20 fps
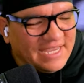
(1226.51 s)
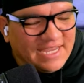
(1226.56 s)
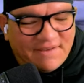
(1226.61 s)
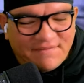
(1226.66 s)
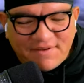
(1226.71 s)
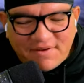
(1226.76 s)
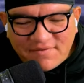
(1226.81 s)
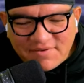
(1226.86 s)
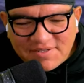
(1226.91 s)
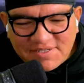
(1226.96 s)
I've
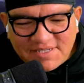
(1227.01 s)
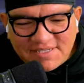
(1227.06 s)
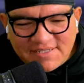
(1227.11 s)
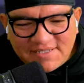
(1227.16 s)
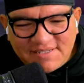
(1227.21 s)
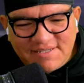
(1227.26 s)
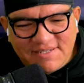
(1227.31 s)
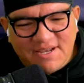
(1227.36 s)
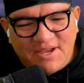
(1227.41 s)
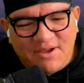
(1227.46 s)
never seen
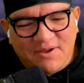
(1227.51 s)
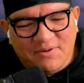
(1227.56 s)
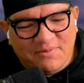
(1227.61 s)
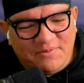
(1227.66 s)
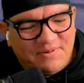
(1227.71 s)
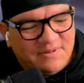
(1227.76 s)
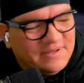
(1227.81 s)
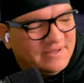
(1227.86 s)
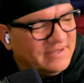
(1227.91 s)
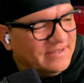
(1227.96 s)
snow.
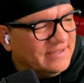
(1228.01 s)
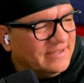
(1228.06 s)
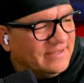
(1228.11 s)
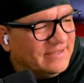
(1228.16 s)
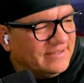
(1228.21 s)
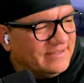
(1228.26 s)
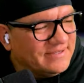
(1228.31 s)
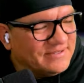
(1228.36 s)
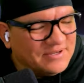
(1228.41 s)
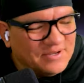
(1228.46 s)

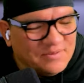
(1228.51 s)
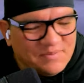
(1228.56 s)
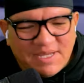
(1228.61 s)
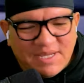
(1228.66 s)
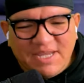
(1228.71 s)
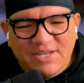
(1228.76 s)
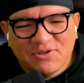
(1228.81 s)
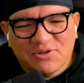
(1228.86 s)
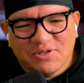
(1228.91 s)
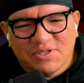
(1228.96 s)
So it'd be
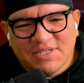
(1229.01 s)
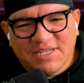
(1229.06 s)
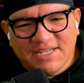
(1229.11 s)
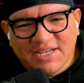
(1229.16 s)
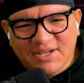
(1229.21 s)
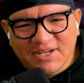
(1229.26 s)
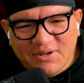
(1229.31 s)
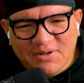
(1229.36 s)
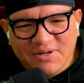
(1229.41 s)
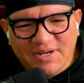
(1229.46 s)
interesting to
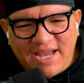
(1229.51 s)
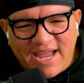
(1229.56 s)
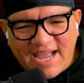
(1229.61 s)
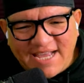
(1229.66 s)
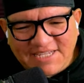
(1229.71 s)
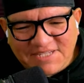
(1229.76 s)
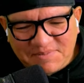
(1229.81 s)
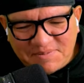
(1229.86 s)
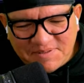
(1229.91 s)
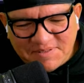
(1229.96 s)
go to Aspen.